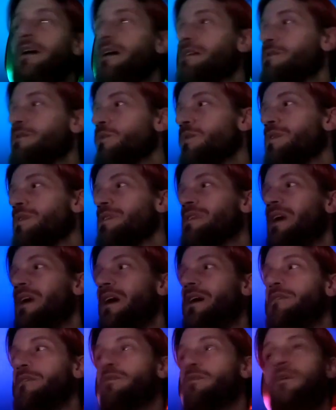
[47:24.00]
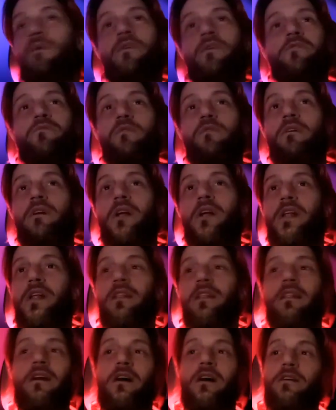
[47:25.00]
The one thing I've always wanted
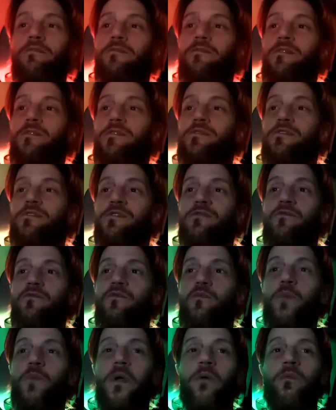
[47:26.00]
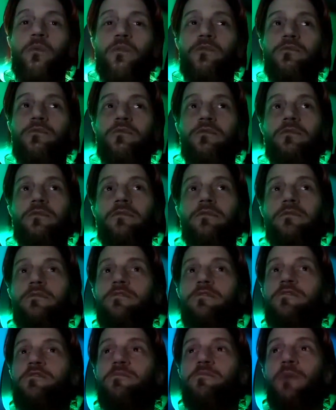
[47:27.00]
in life is just for people to
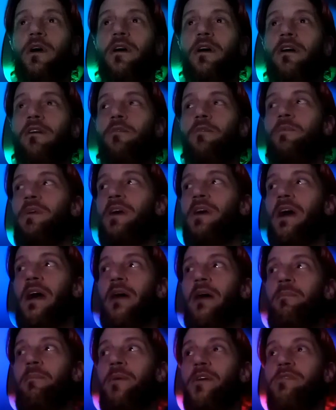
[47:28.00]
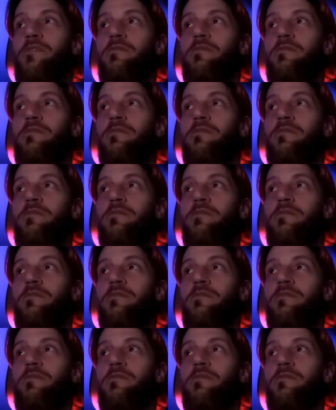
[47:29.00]
smile, be happy.